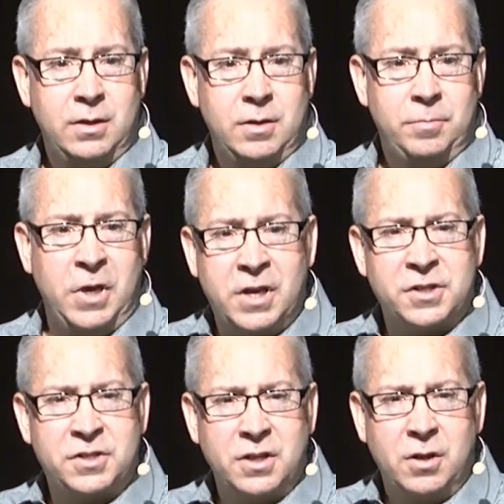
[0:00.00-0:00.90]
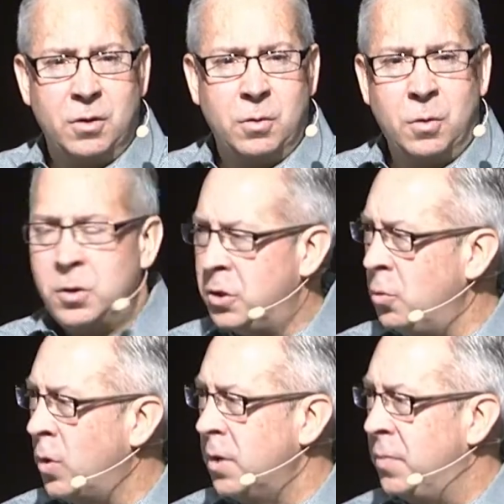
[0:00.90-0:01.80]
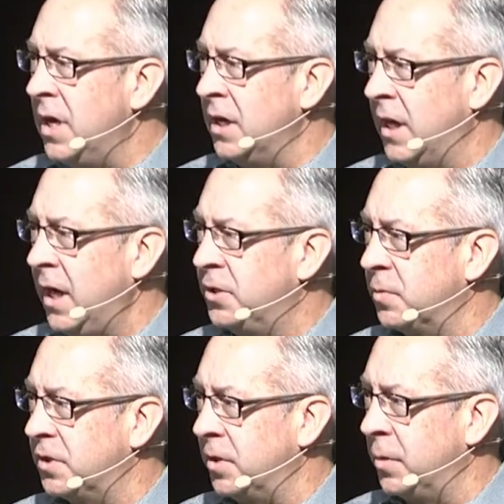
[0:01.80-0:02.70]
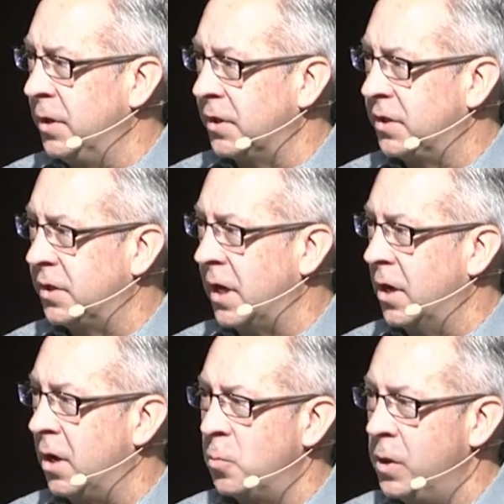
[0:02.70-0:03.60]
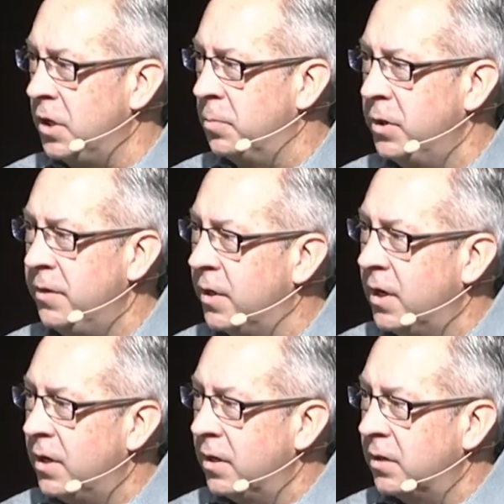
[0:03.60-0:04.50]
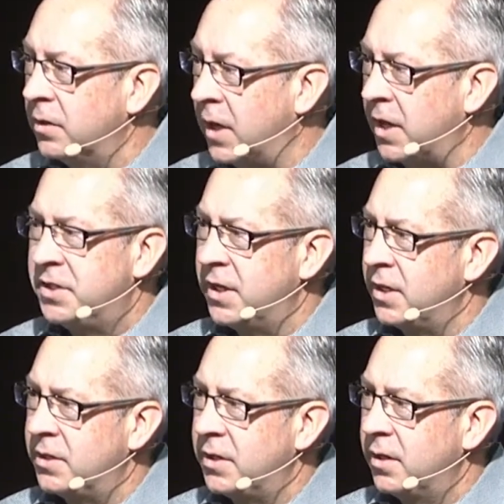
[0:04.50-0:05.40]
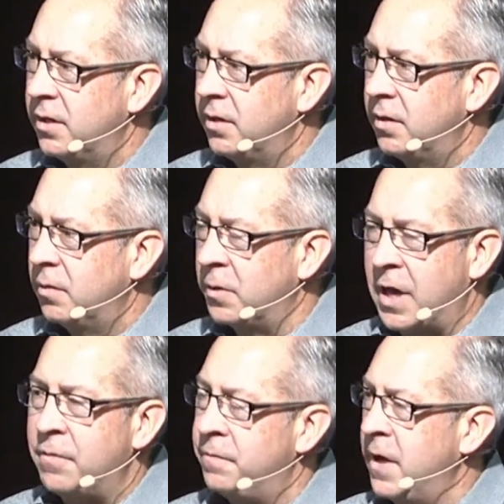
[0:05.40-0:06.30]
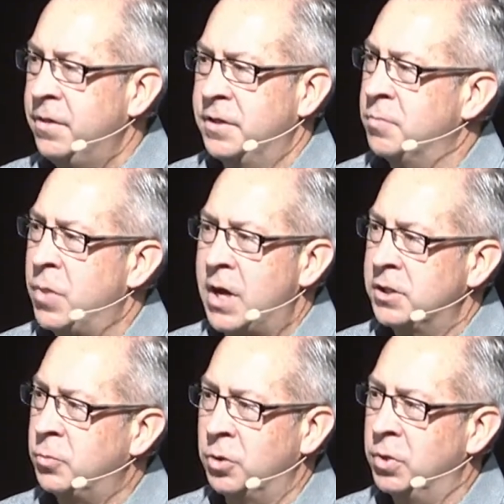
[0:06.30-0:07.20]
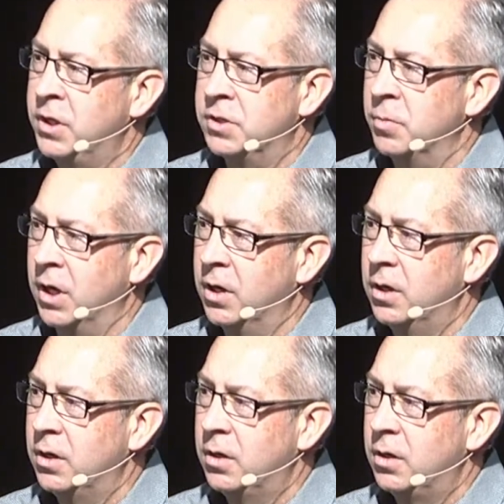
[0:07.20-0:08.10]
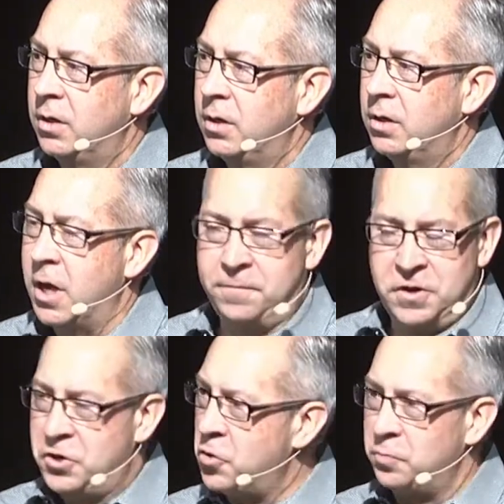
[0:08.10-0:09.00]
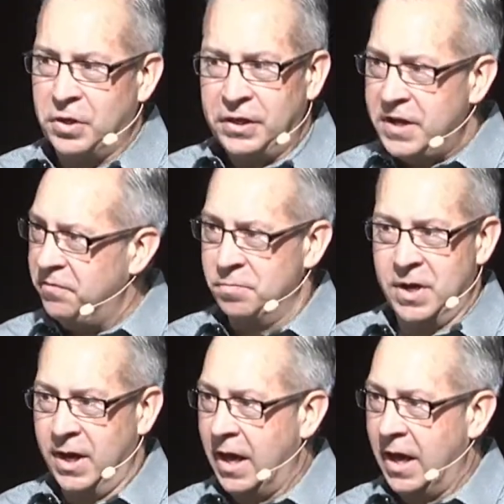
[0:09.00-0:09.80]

Because do you want to be engaged with somebody that's saying unwilling to believe? God says, without faith, it's impossible to please me. If you don't believe me,